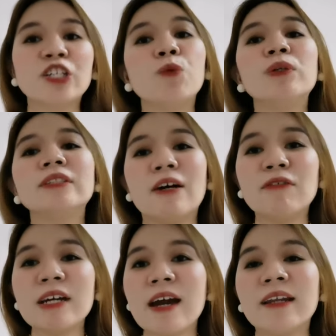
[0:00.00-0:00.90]
and you will
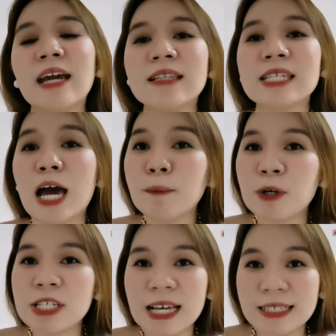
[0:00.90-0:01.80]
definitely get a
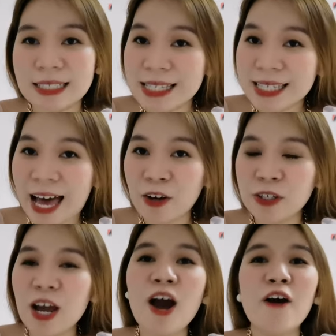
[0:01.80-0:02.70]
ten percent
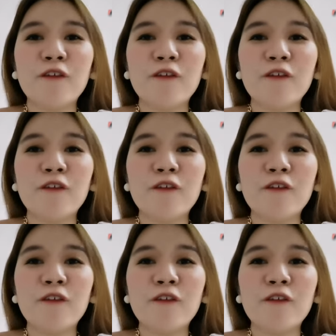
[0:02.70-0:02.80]
discount